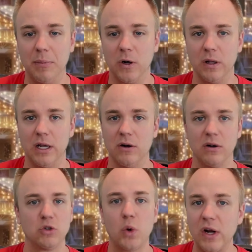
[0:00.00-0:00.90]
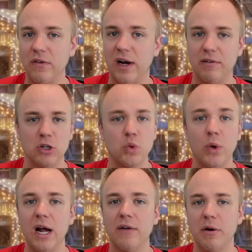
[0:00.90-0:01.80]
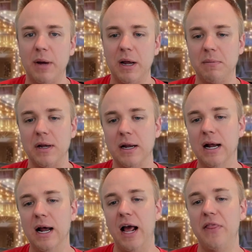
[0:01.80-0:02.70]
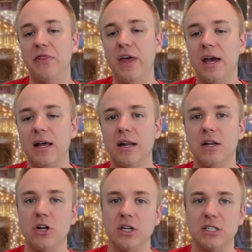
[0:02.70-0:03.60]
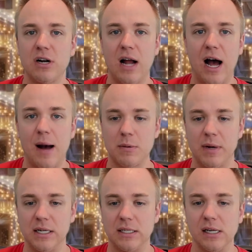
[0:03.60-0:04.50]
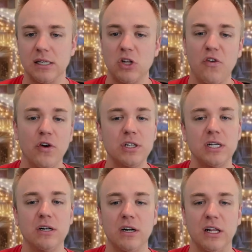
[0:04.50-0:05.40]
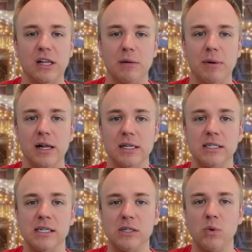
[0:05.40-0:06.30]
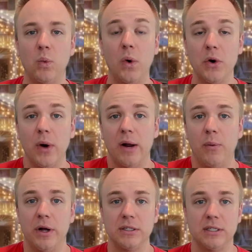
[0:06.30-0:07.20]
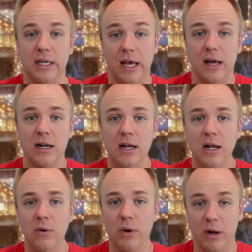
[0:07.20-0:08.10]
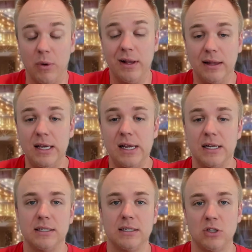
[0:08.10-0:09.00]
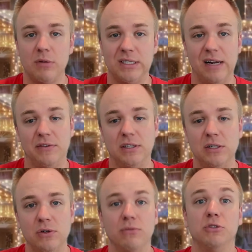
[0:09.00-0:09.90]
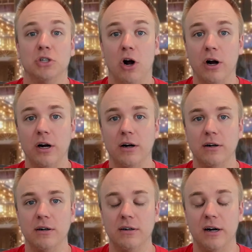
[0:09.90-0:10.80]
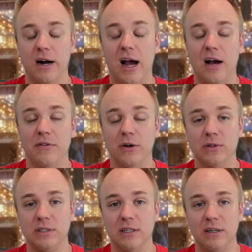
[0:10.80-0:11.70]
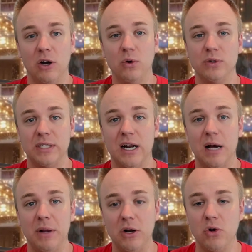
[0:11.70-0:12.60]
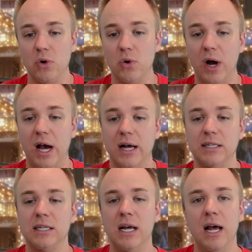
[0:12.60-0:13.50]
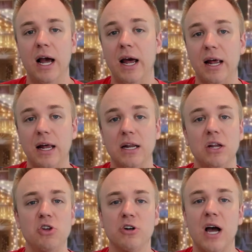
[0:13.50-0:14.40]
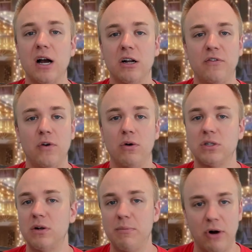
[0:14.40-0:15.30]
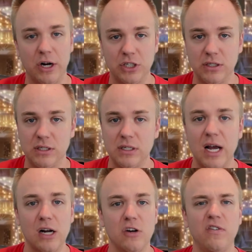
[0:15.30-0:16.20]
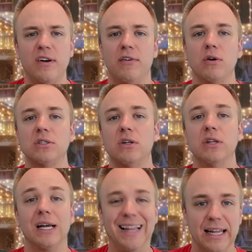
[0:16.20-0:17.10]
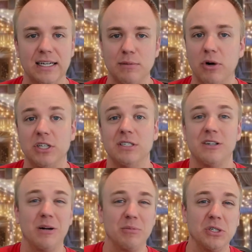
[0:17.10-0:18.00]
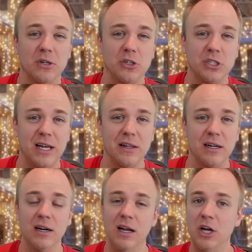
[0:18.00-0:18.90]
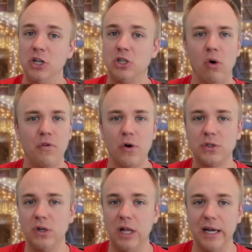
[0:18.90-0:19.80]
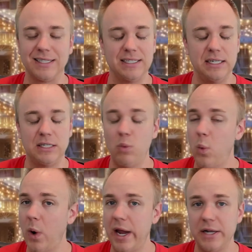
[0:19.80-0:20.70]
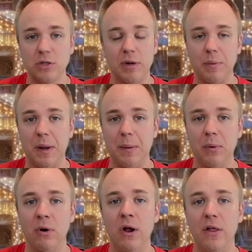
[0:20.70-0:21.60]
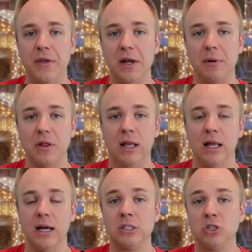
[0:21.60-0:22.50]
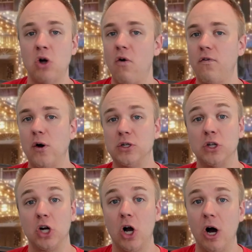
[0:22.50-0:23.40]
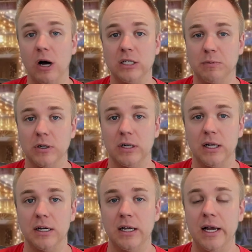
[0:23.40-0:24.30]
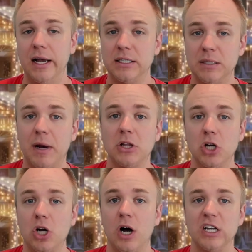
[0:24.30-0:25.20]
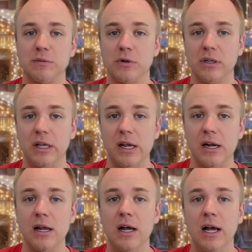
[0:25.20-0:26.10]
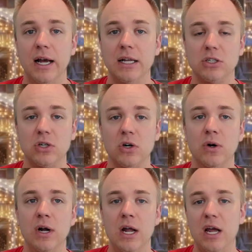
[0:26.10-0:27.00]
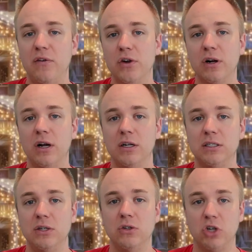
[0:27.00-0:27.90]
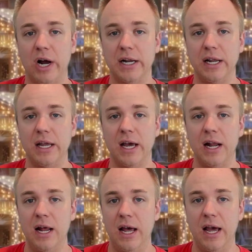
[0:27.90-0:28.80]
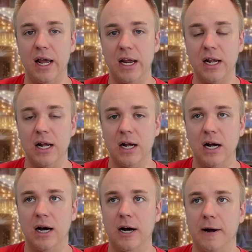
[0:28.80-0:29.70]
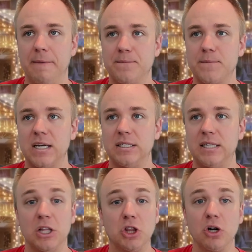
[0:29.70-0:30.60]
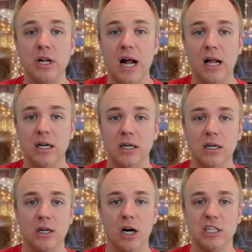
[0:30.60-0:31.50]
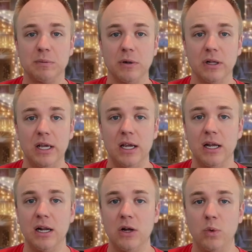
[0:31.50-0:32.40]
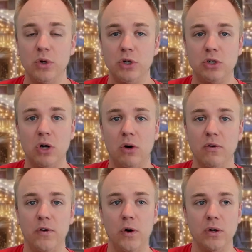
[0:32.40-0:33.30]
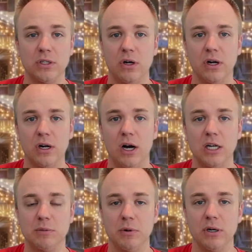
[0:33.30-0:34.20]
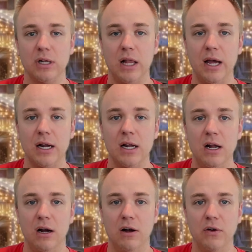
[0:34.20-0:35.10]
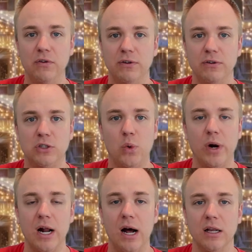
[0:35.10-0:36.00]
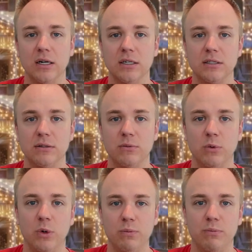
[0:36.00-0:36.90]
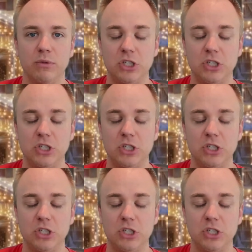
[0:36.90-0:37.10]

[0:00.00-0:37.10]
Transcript: per lead, or $25, whatever it might be. And then you're going to start optimizing. So the first thing you're going to think about is this: what do I want to get? Well, I want leads. So that means I have to target or have those goals set up in Google Ads. And you're not going to focus on impressions, not going to focus on the clicks. Impressions, the number of searches out there. Don't focus on clicks. I see way too many people think about the clicks. Don't focus on the cost per click. It's about the cost per lead. And so if you're going to try to get say a $30 cost per lead, well, don't focus on a cost per click of $20. Well,